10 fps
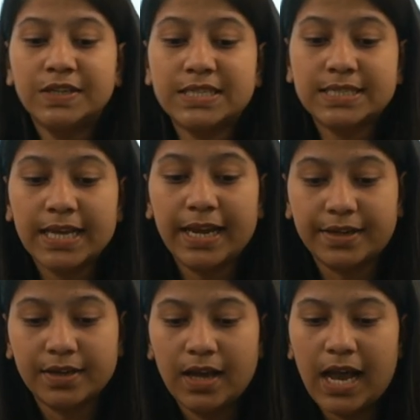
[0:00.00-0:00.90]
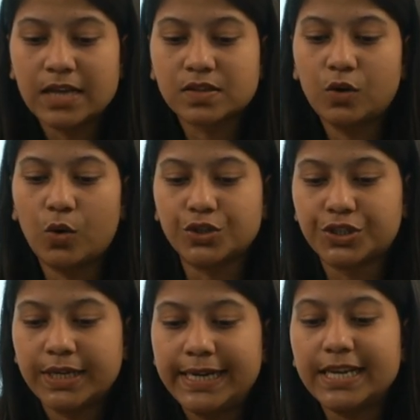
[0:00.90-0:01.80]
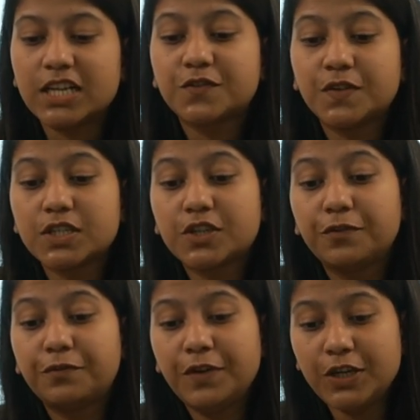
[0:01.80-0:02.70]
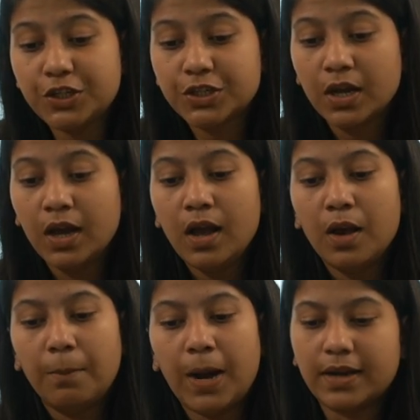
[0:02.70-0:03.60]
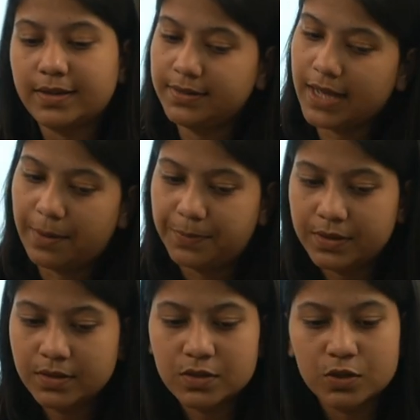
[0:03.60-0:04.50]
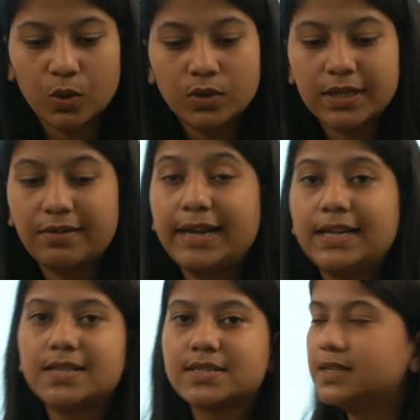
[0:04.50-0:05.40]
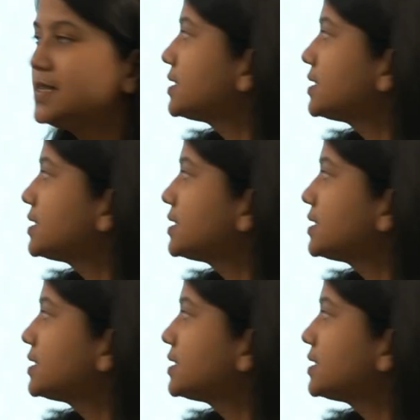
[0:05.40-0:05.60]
which state has launched India's first fish market app? So the right answer